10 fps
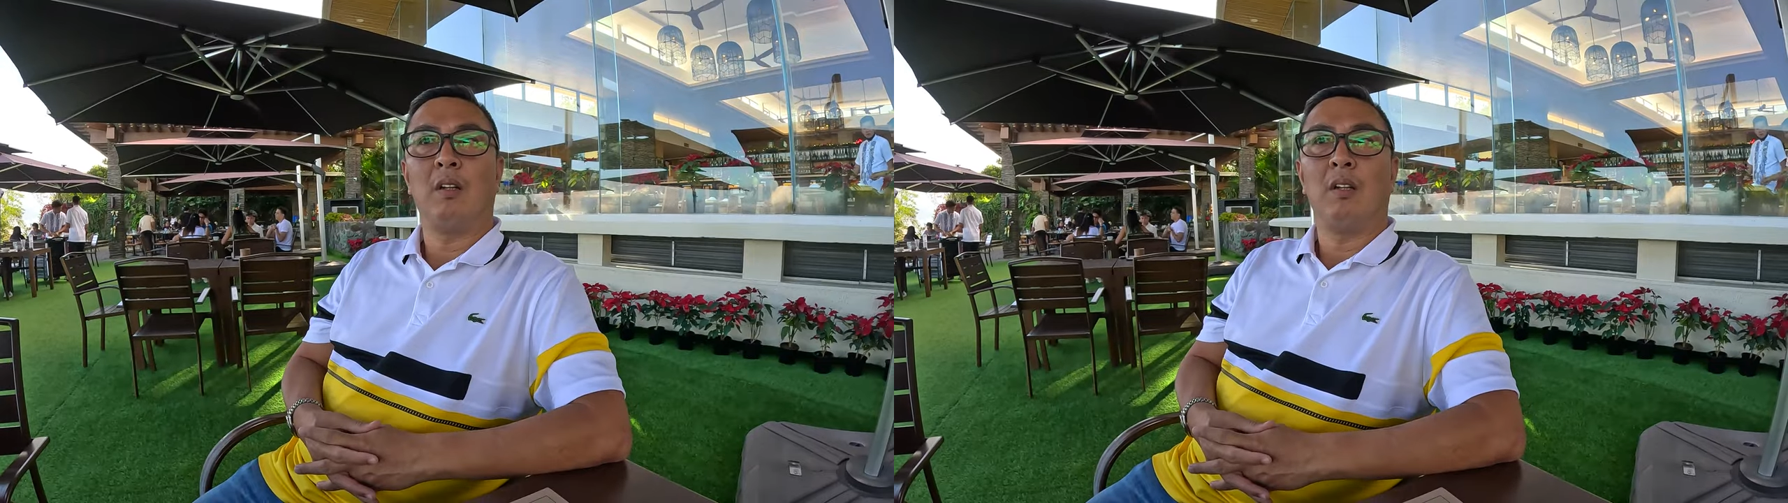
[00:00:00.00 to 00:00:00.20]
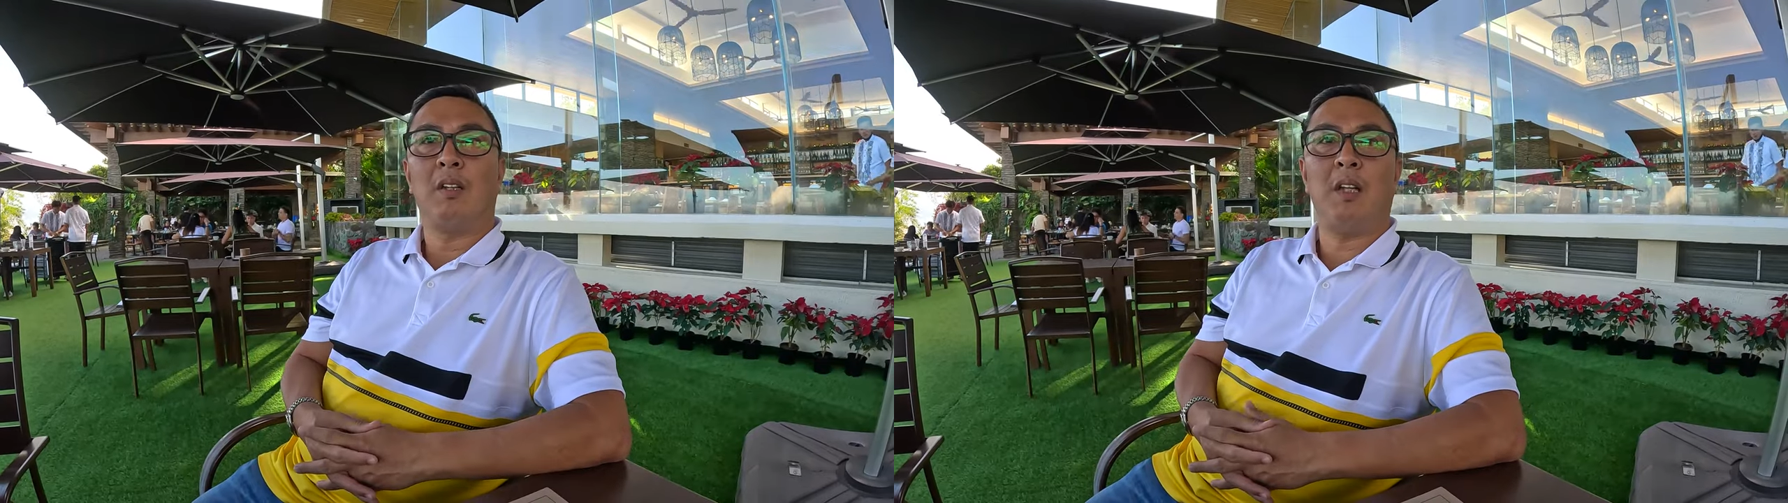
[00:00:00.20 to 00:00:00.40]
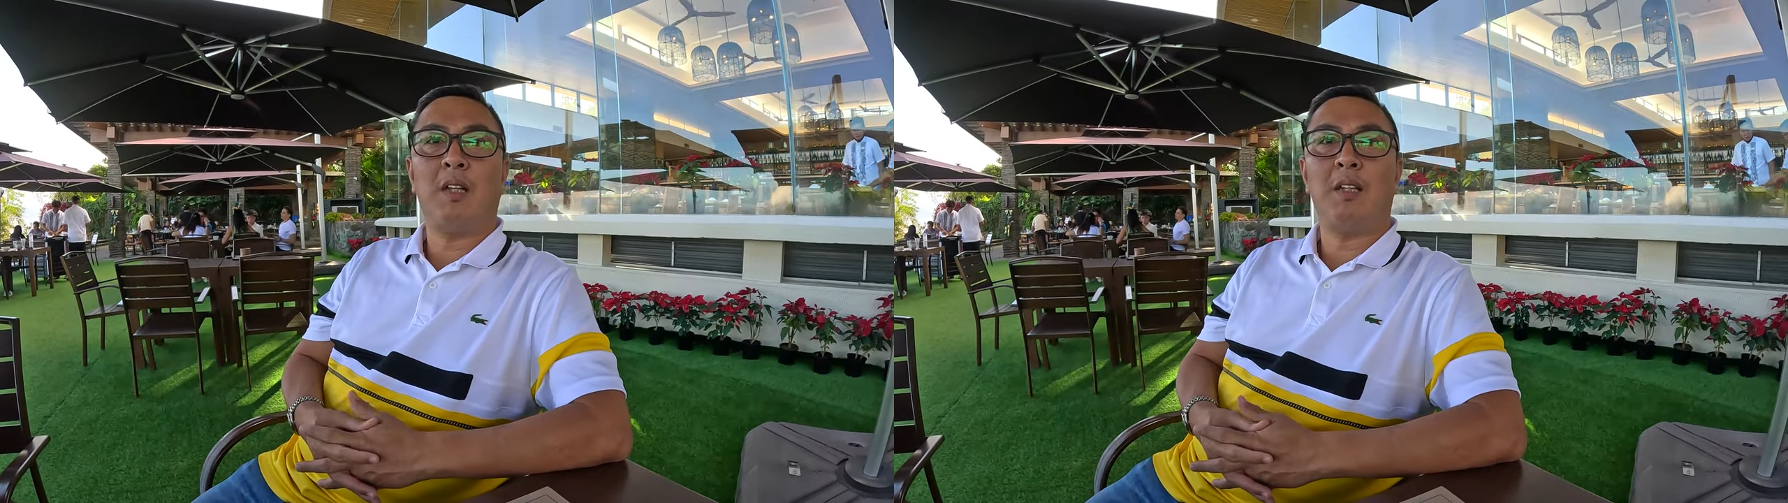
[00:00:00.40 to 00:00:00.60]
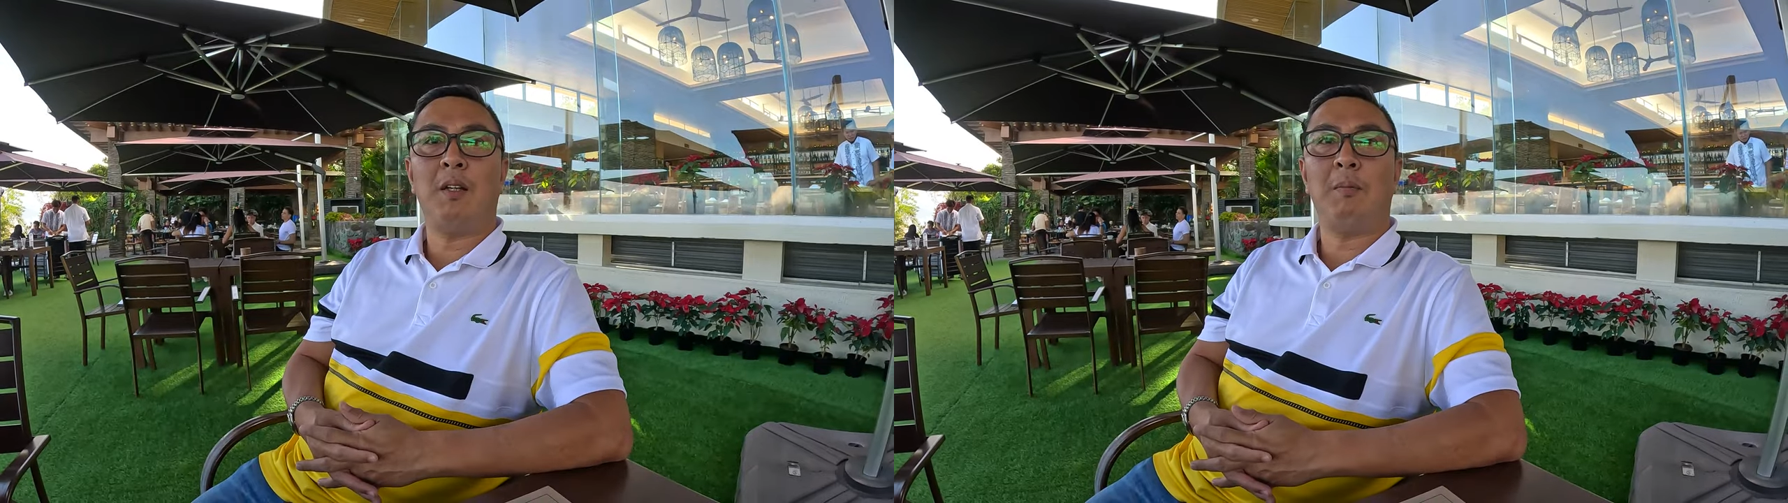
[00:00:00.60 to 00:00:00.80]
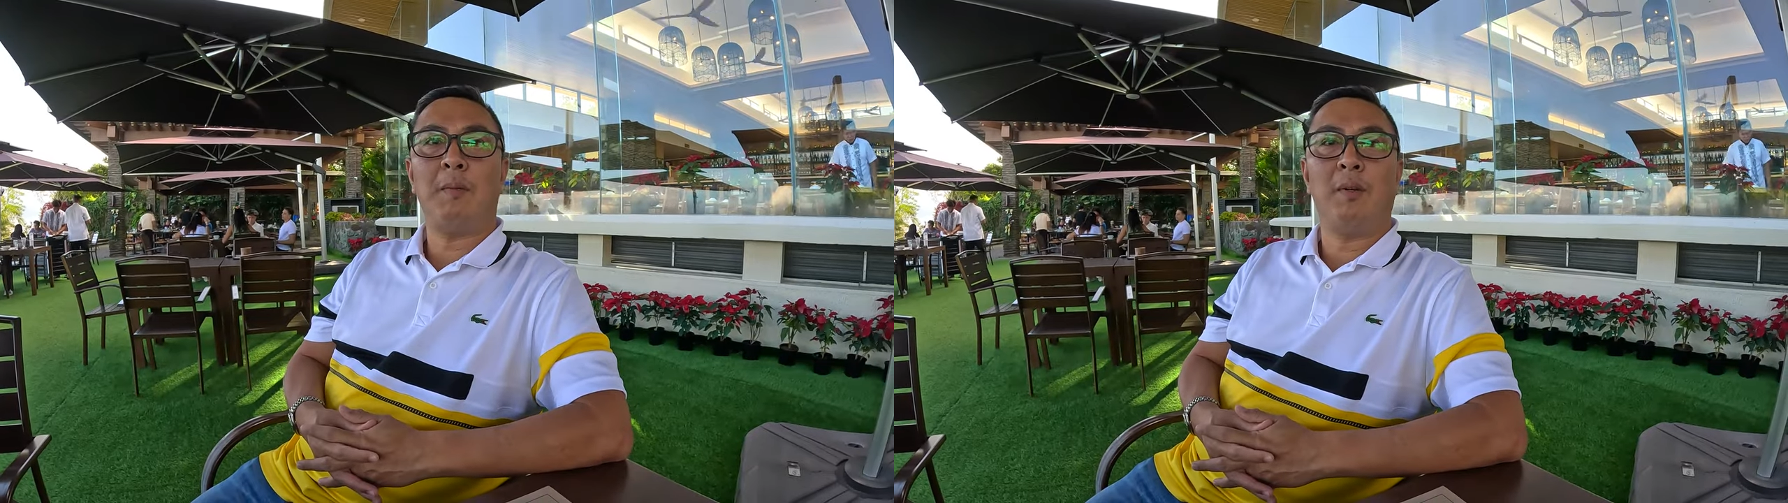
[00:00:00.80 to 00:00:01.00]
the
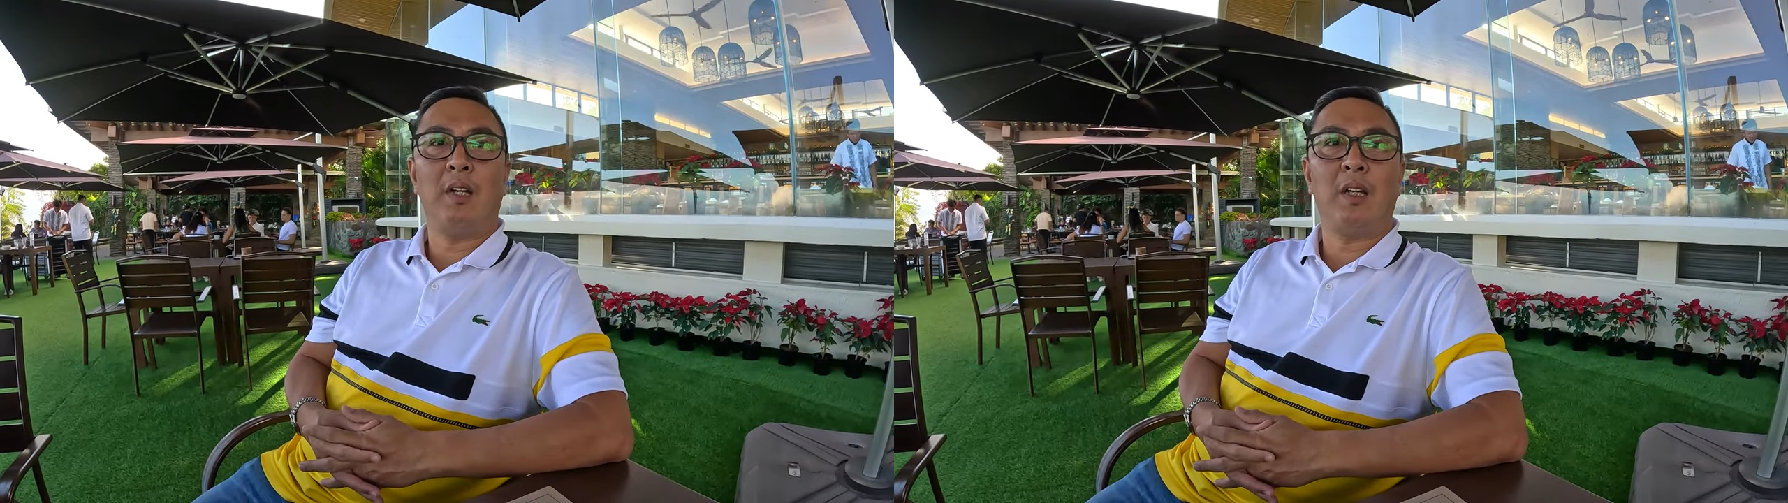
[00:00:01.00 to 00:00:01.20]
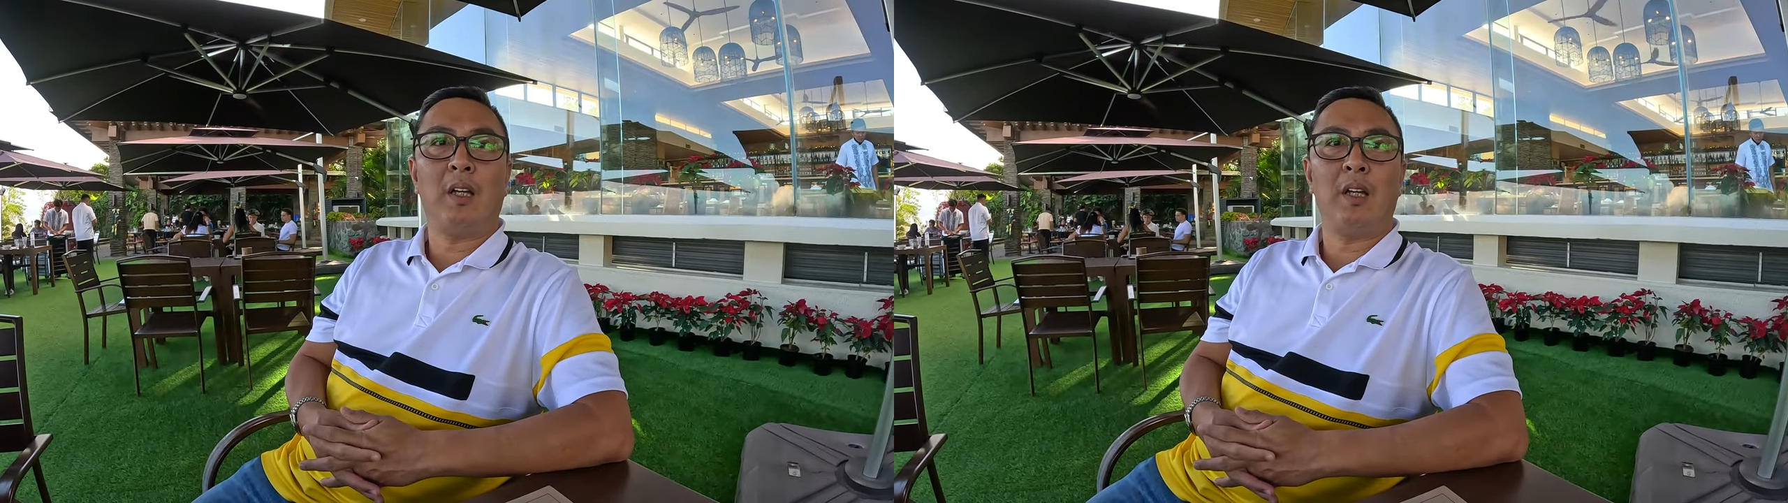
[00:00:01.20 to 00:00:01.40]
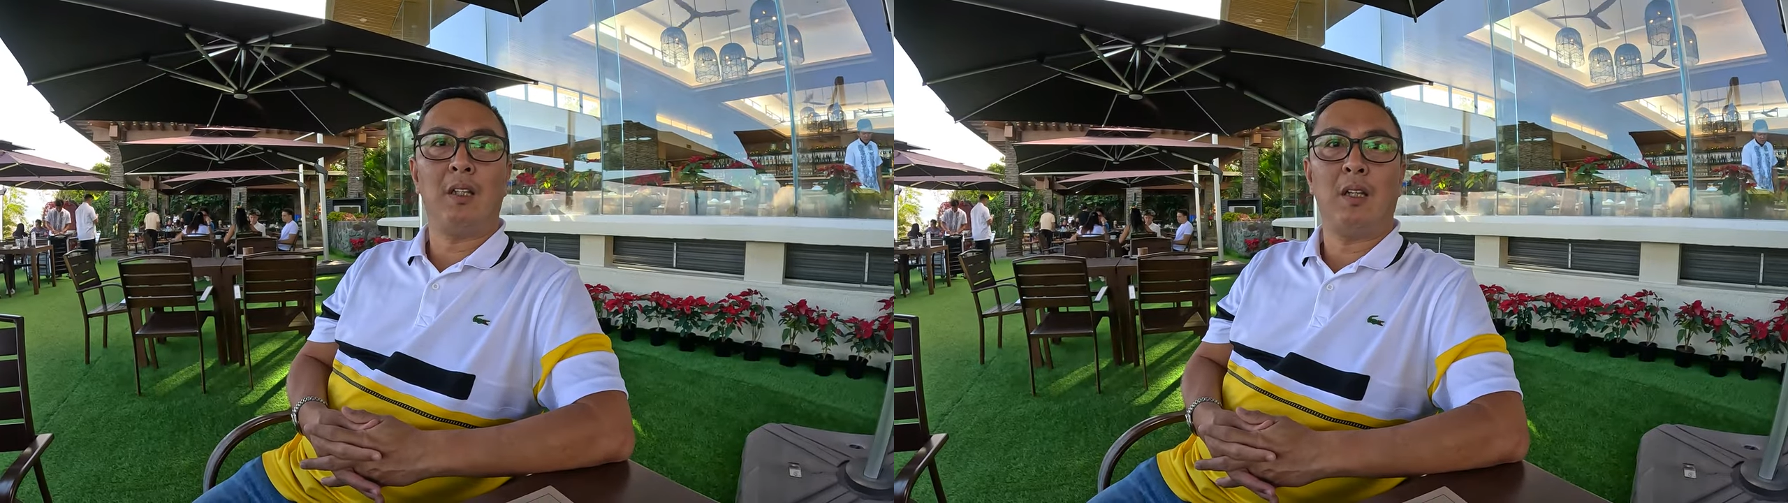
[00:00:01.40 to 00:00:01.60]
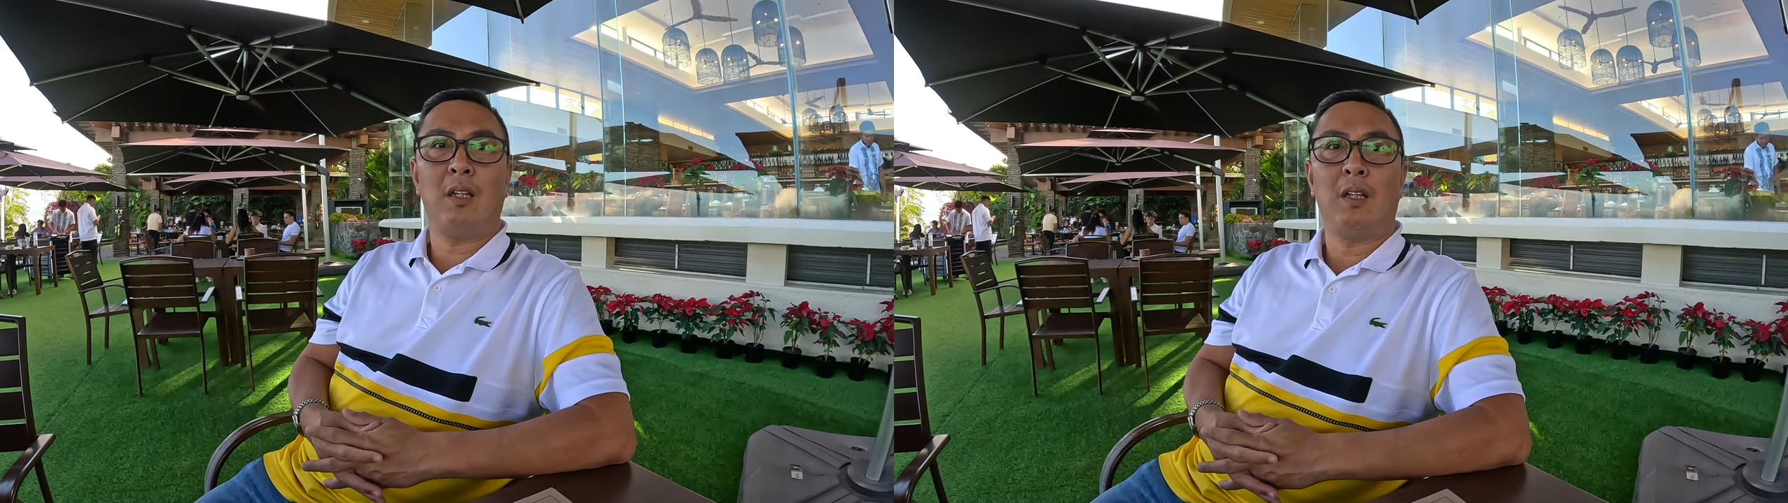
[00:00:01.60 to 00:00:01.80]
sixty people in the kitchen. In